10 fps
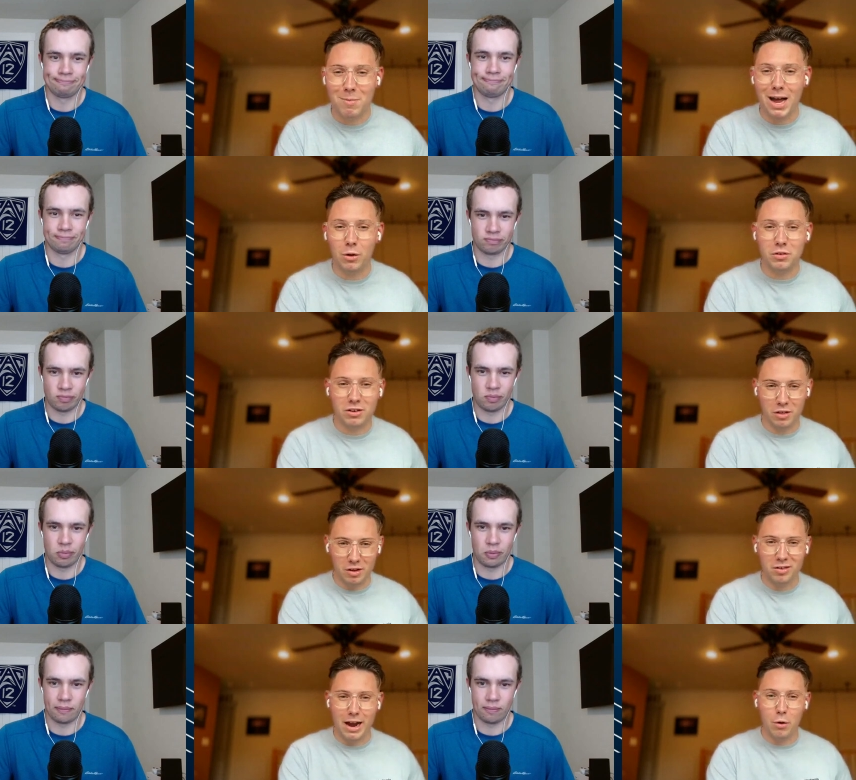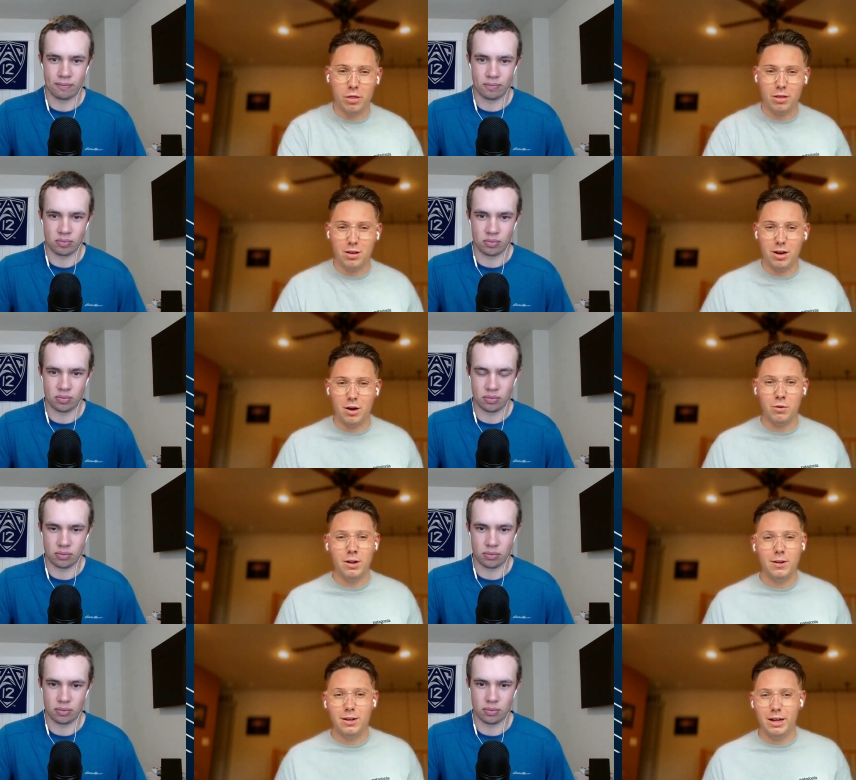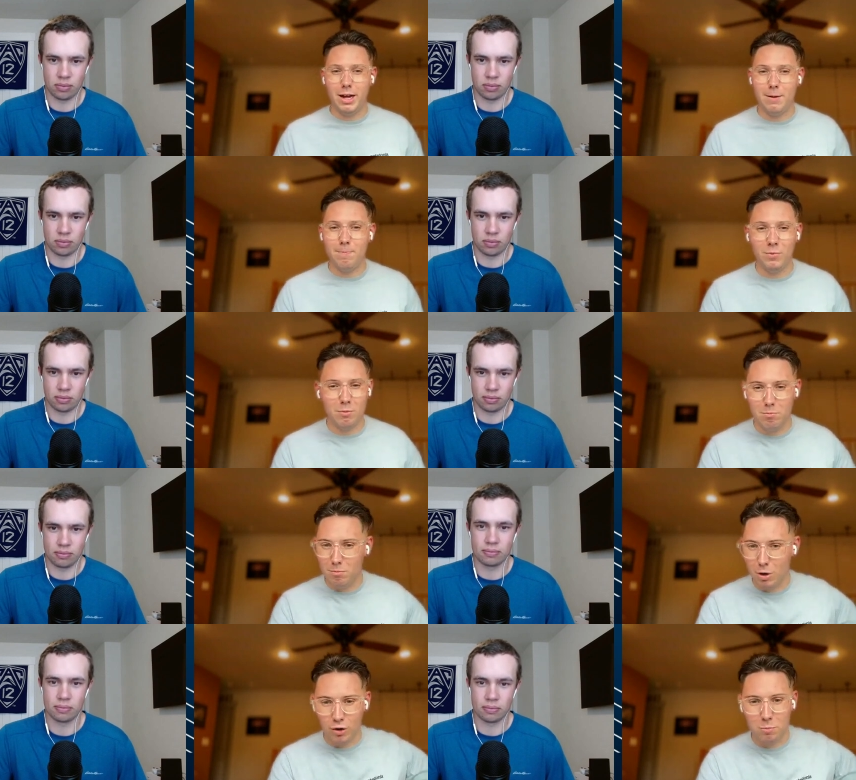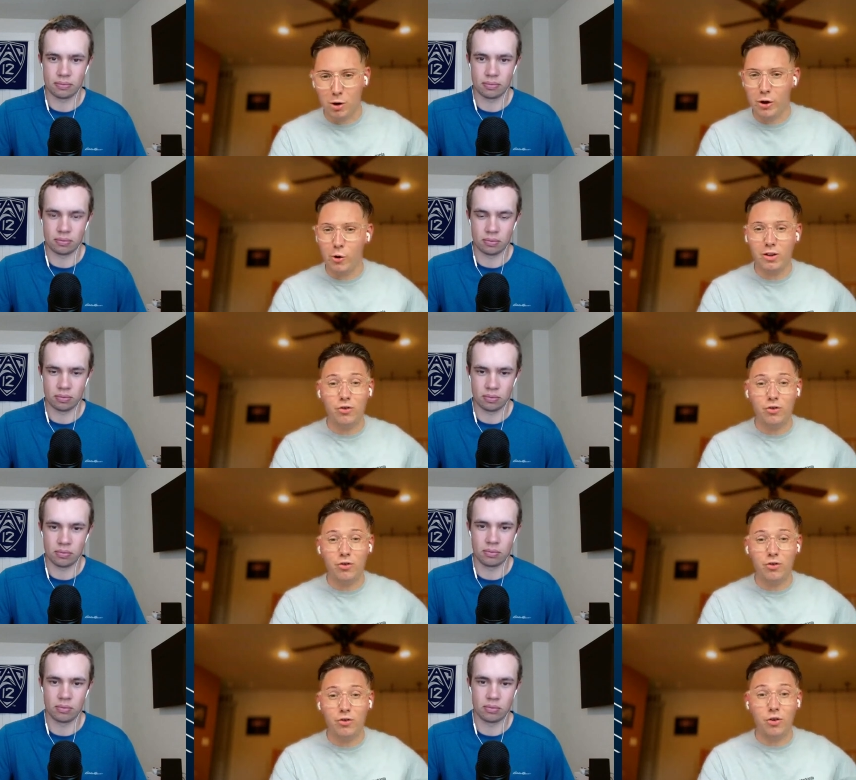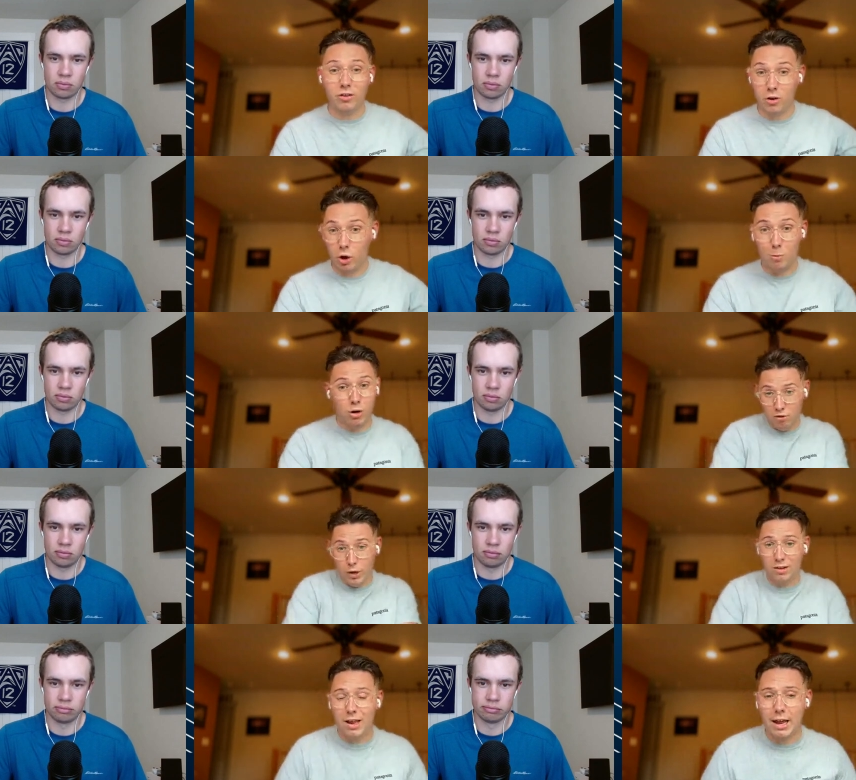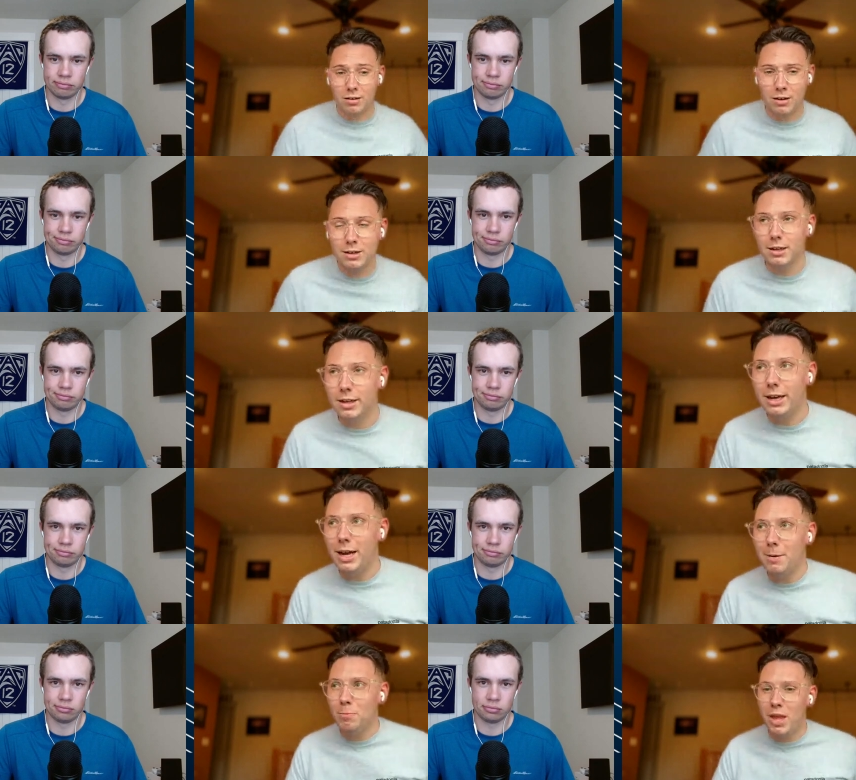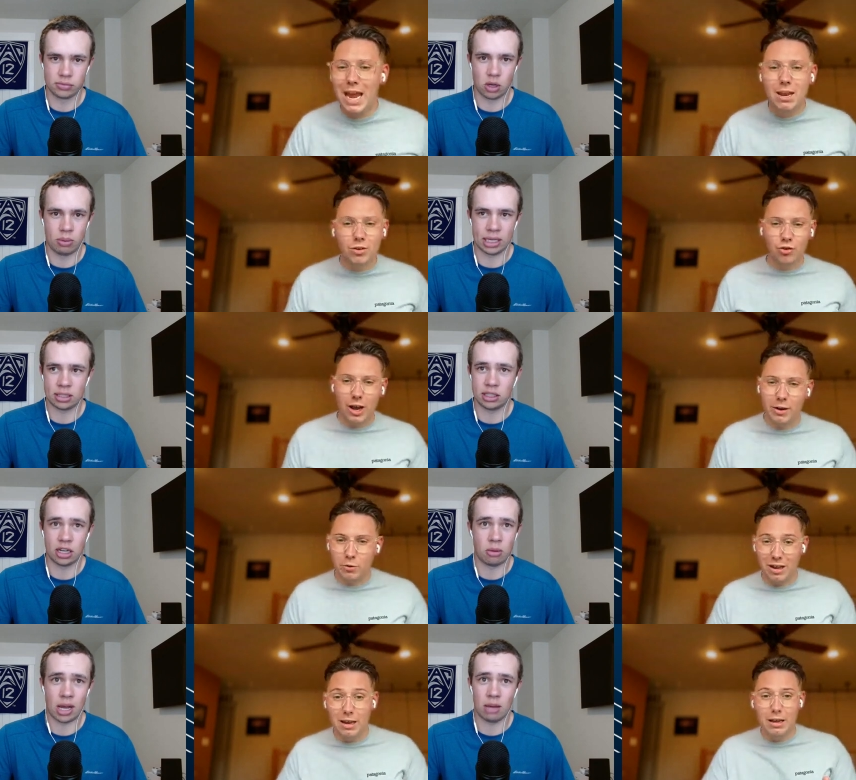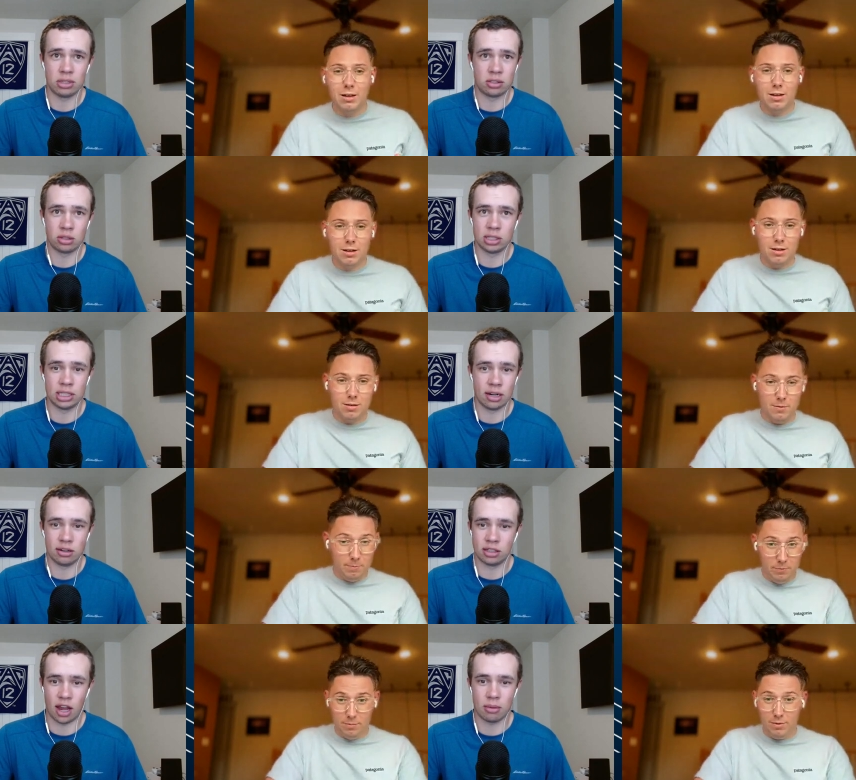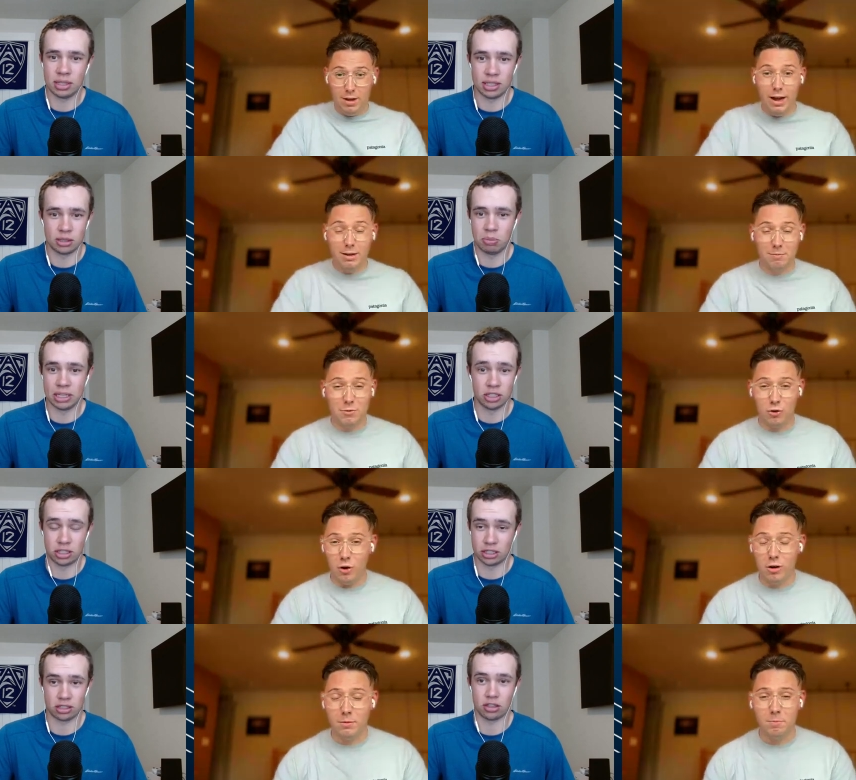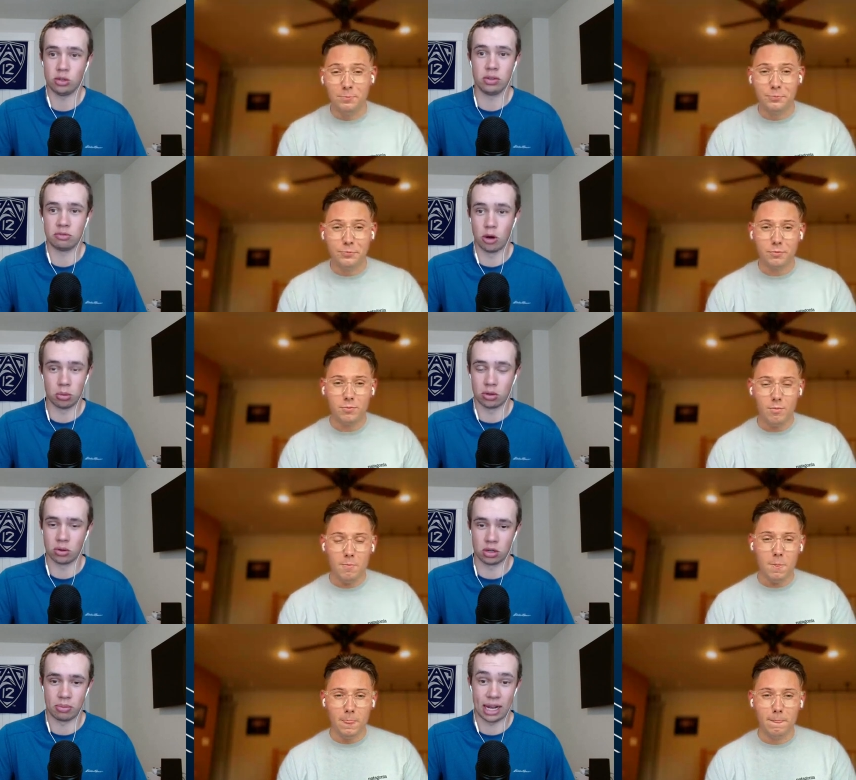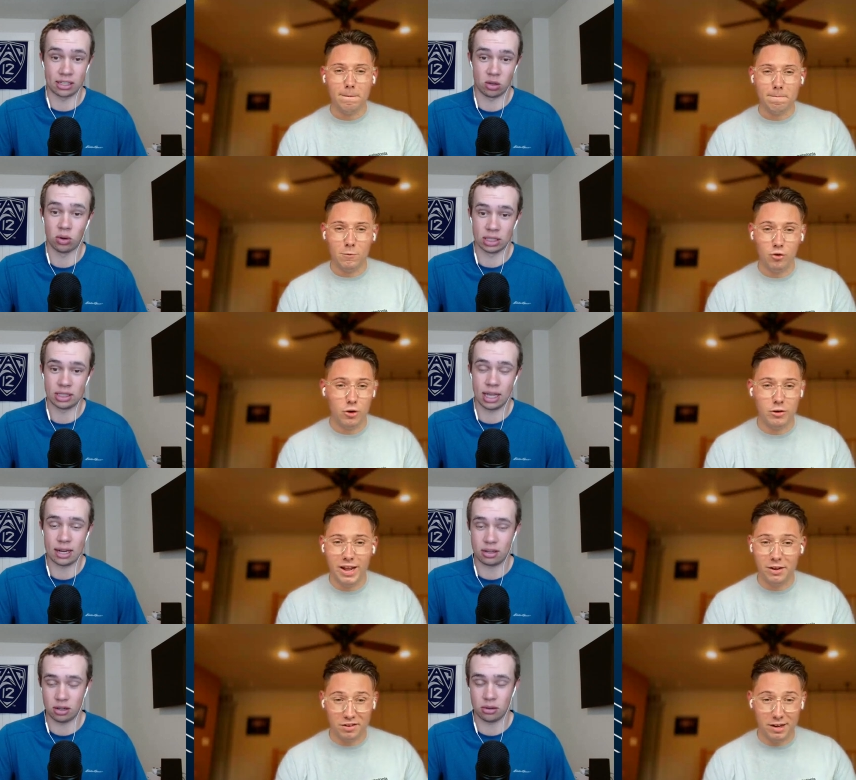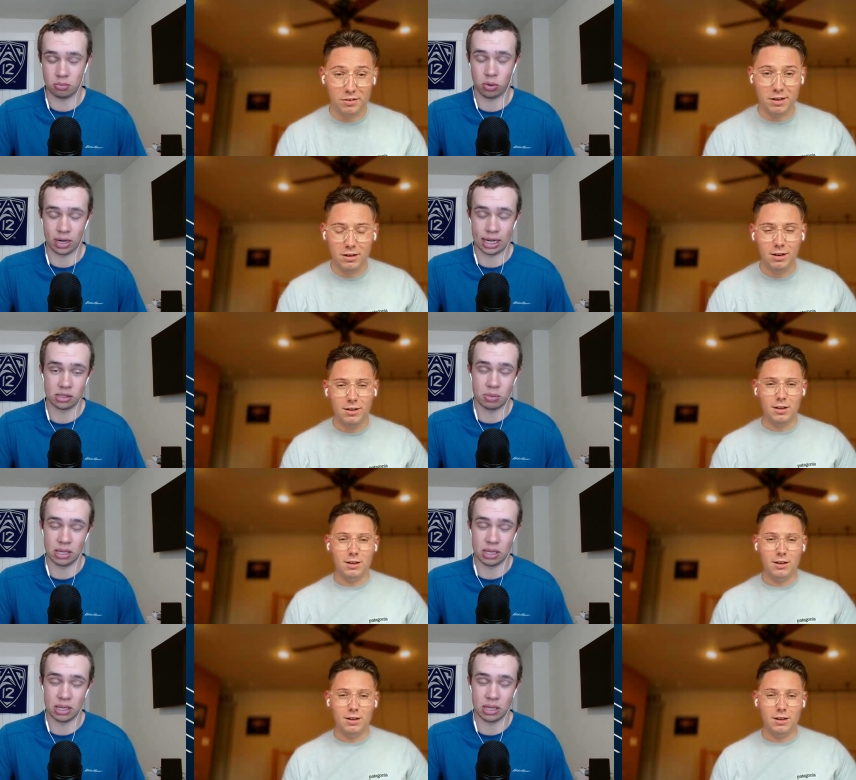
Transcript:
Speaker 1: miles to the south. You know, um, Marcus Mariota, Justin Herbert to an extent.
Speaker 2: Um, Aidan Chiles, Jeremiah Masoli, Darron Thomas. Yeah, it's been sure. just a slew of mobile quarterbacks, and Oregon sure, State, Dennis to your Dixon. point, has